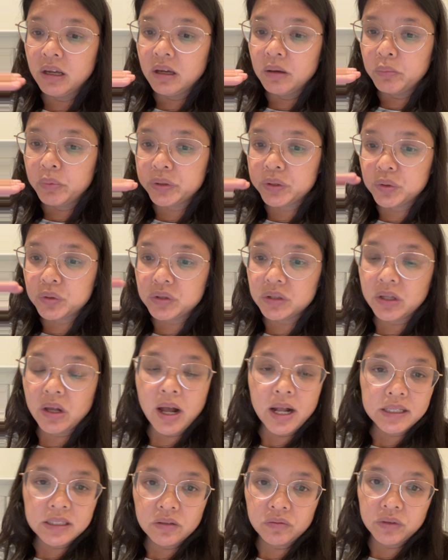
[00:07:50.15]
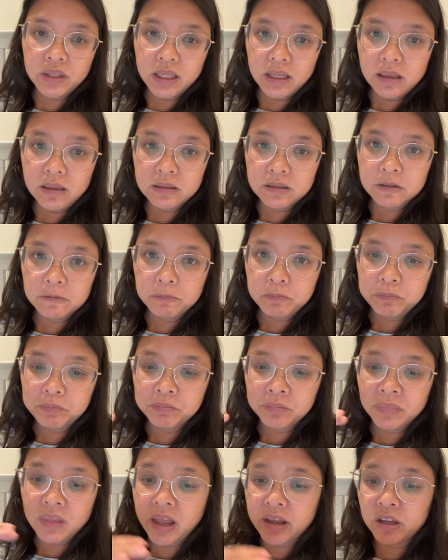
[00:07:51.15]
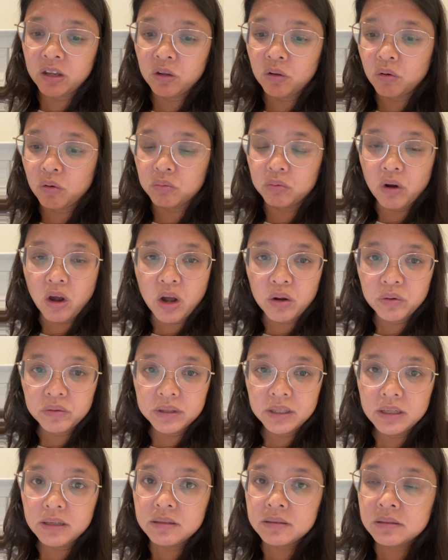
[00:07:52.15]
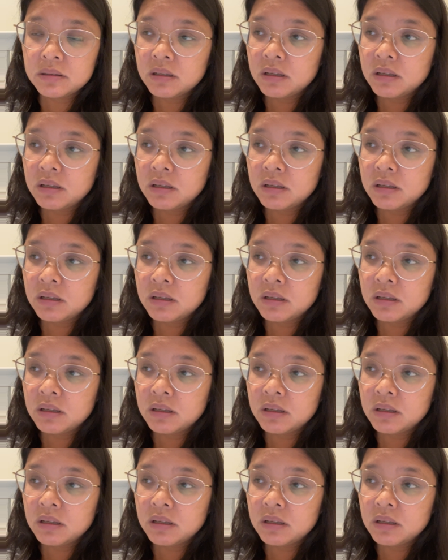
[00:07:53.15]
But there's lots of things that can go wrong with this.